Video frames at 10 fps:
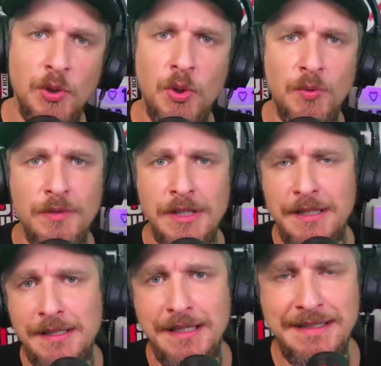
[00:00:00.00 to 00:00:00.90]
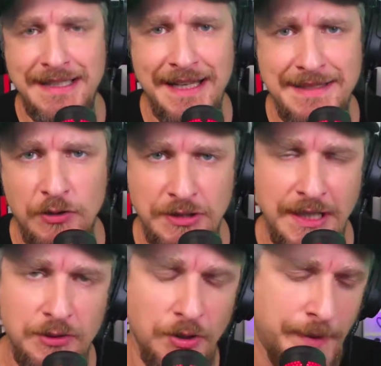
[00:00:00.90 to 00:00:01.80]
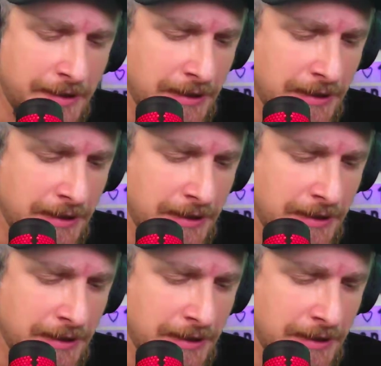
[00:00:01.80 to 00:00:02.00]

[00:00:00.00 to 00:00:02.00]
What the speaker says: the club sold out every match.